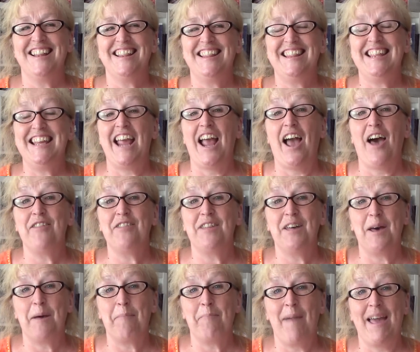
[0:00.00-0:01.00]
The
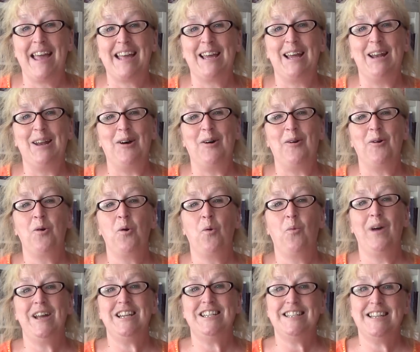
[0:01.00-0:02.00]
other make along,
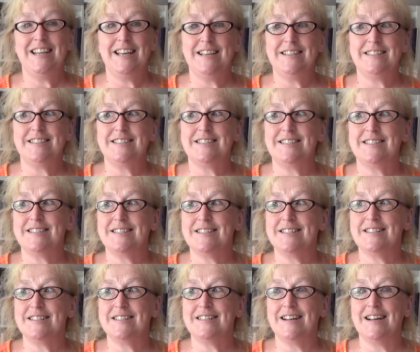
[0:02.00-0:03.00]
which is
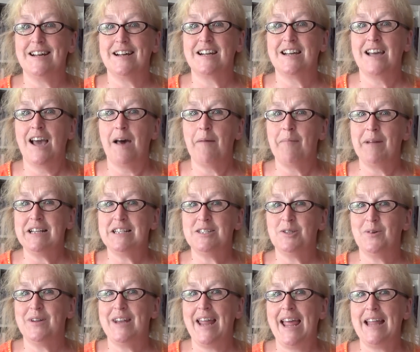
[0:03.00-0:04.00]
coming
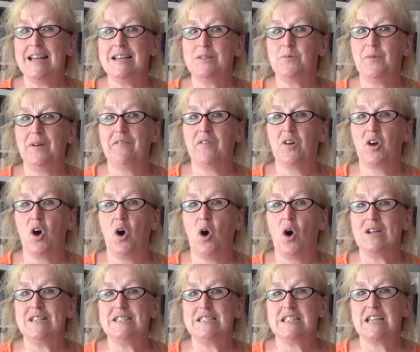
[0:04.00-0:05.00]
to an end, we've
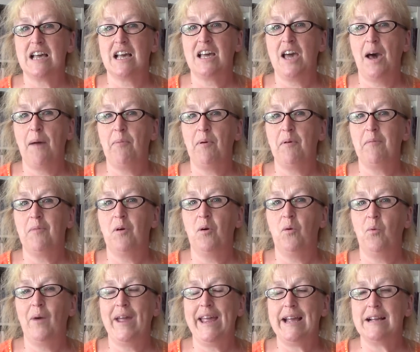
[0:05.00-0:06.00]
got a couple
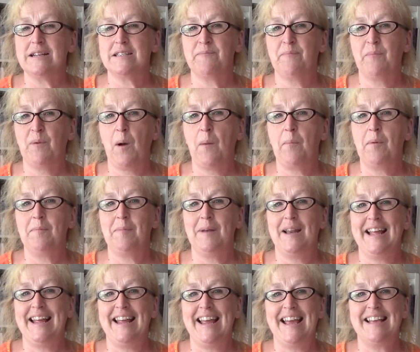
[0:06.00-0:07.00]
more weeks
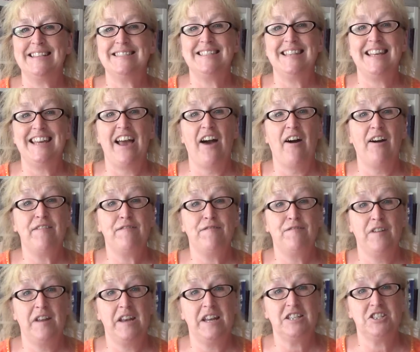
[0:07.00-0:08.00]
probably, is the I've
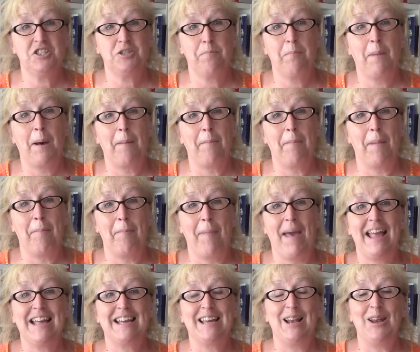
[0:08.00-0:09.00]
Finished Mum
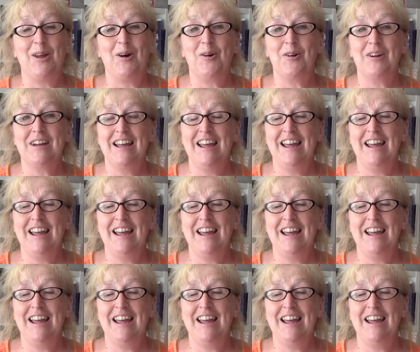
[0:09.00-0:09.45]
make along,